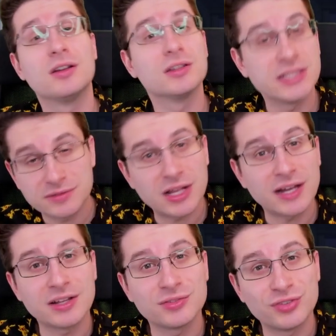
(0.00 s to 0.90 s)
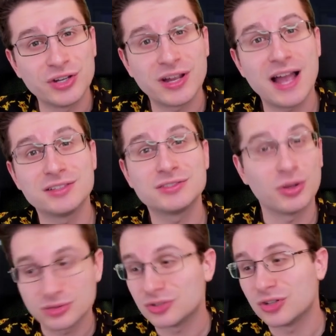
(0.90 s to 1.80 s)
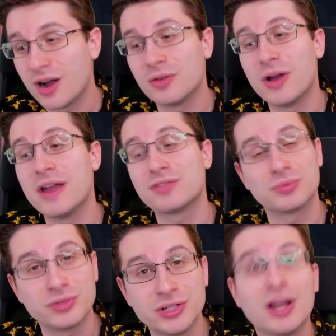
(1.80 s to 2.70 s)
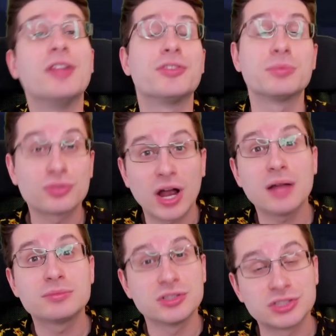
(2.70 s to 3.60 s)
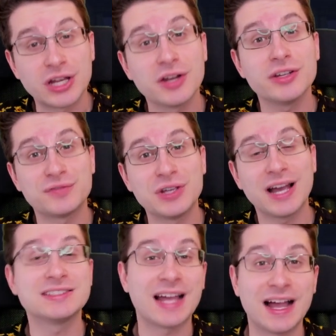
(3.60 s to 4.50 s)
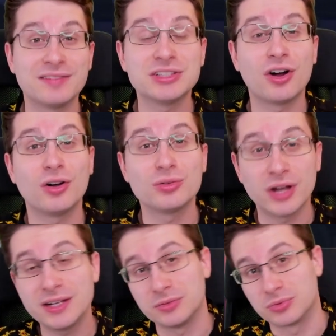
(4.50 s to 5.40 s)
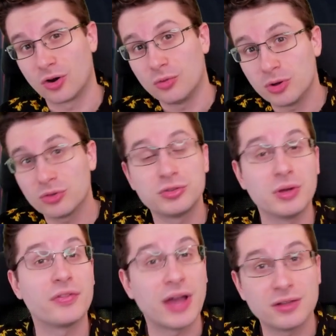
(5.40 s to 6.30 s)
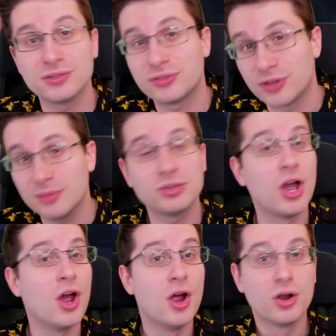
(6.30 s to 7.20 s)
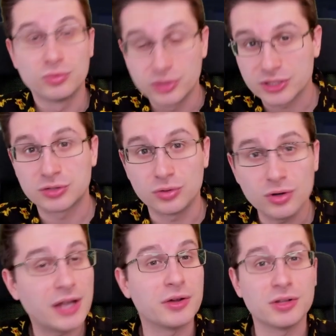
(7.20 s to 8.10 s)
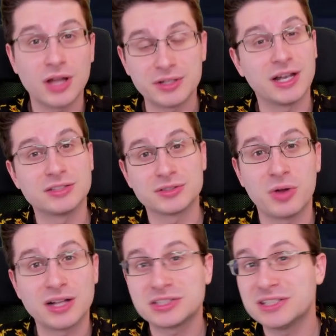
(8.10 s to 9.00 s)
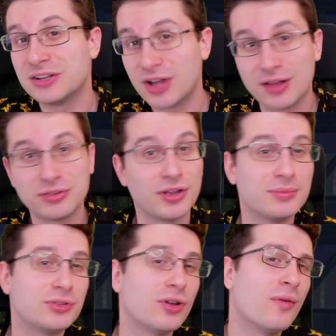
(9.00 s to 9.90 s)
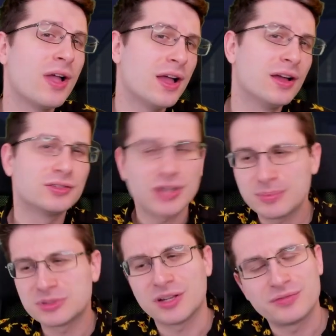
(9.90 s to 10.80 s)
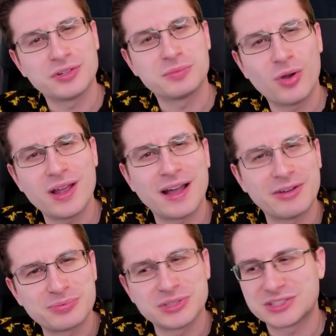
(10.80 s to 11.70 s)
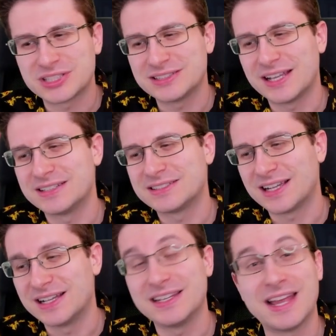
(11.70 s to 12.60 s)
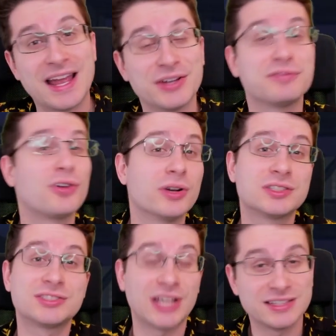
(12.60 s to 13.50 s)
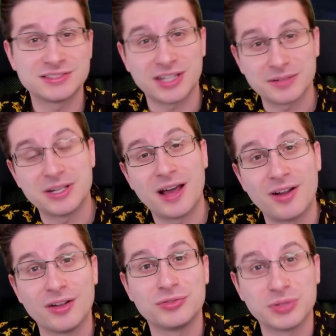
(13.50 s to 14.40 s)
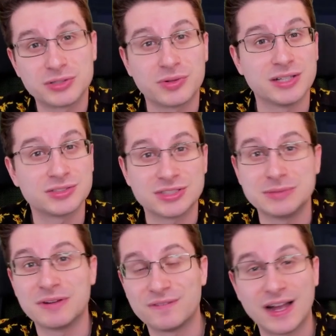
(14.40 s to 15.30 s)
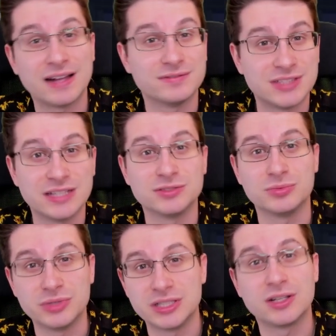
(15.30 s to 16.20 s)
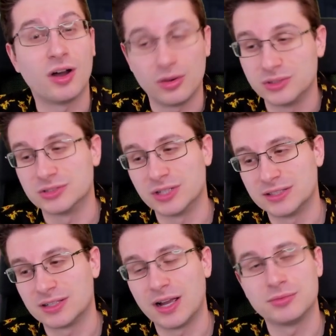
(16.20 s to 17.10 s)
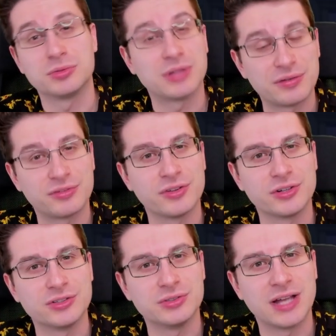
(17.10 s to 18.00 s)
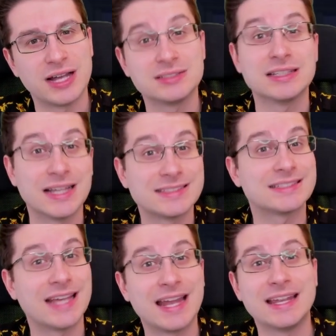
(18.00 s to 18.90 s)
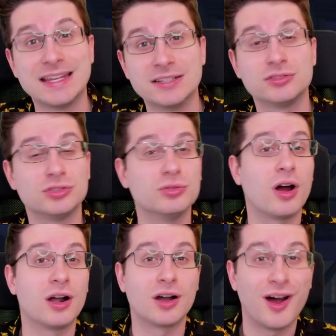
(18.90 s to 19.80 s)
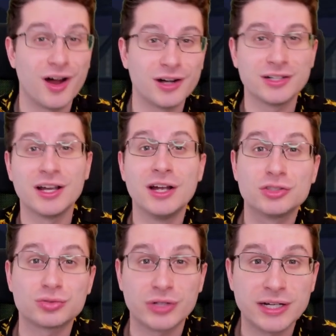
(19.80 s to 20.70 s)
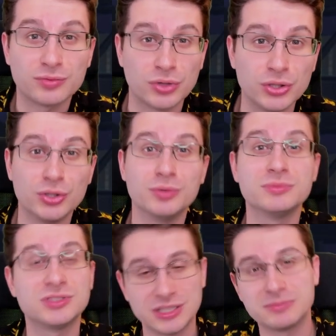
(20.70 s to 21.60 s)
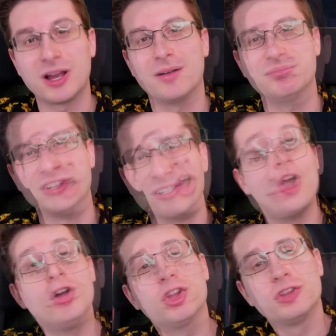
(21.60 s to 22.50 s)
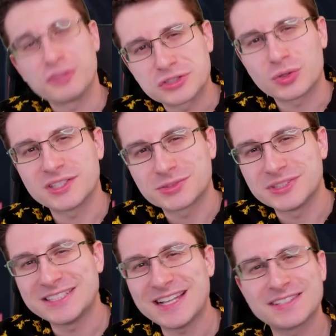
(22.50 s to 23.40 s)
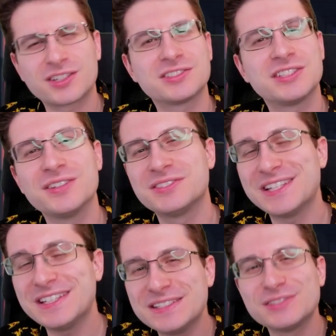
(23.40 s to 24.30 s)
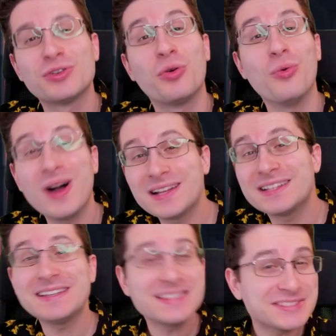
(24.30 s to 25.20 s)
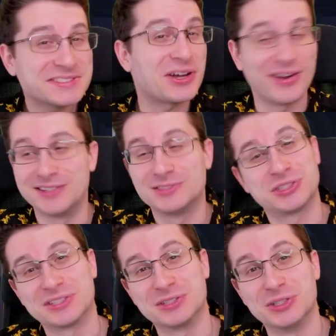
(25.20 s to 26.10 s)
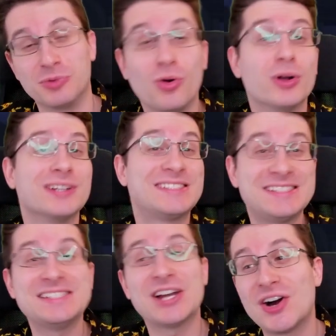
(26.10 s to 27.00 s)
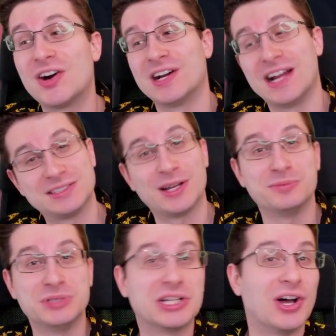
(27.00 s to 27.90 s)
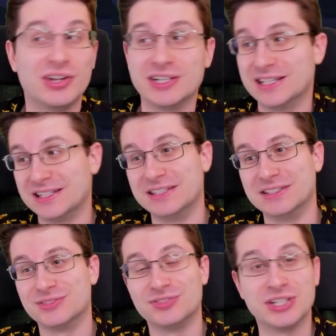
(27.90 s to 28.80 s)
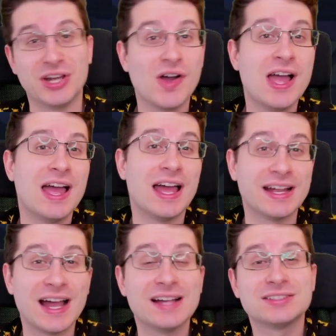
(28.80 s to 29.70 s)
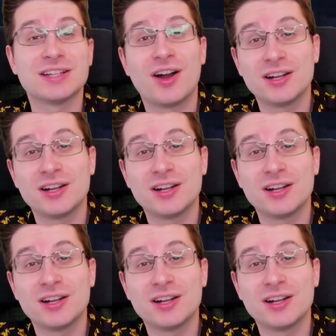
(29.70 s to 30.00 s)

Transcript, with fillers: leave a like on this video, guys. Goes a long way for real, and subscribe to the channel if you guys haven't already. We're almost to a 1,000 subs. Really cool. I know a lot of you guys are watching and not subbed, so drop a sub for your boy. I would appreciate that a ton. And of course, guys, check me out on Twitch where I stream five days a week. Always a great time. So without further ado, guys, let's get into our hard trick room team comp vid. The first question we need to ask ourselves is, what is Hard Trick Room, or TR as I'll be calling it in this video? And guys, Hard